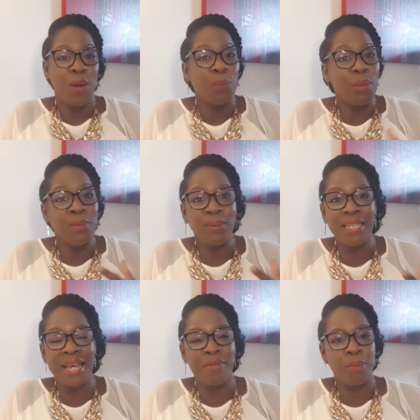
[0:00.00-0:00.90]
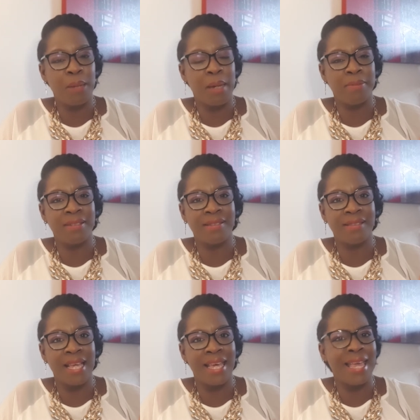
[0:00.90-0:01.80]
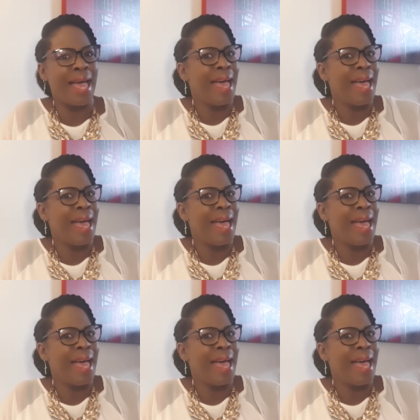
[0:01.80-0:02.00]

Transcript: we will never be able to say,